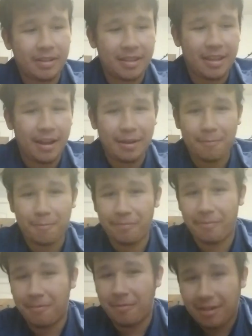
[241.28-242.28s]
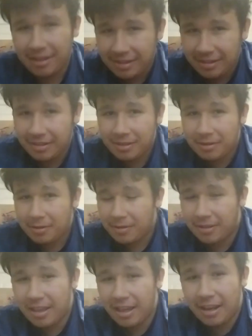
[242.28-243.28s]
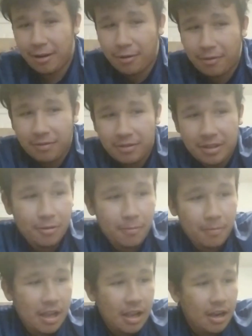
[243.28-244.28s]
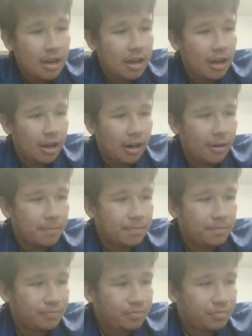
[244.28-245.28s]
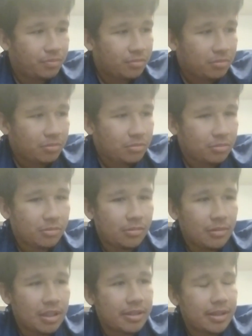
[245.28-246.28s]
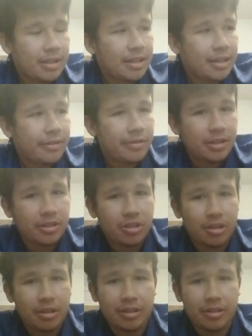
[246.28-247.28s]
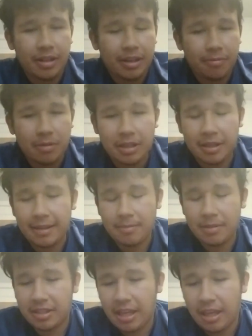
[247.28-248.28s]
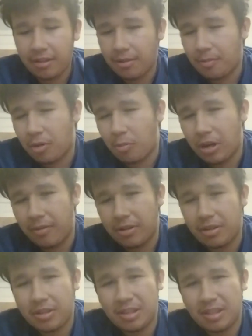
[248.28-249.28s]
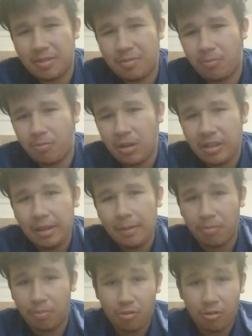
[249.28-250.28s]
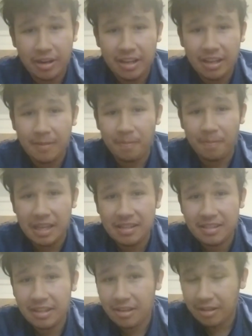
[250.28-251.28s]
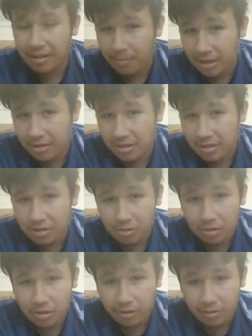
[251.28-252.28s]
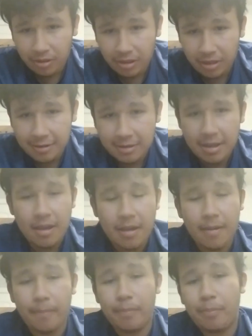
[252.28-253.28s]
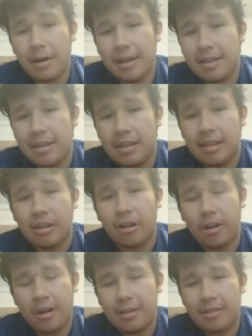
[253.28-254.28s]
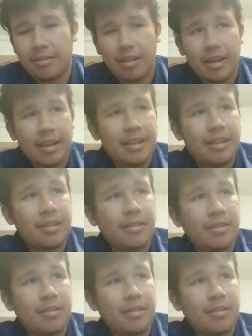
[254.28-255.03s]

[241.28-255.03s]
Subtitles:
that I want Gandalf to do. Um, so they set off on this journey to like reclaim this kingdom or whatever. It's really boring and basic in comparison to Lord of the Rings, but unlike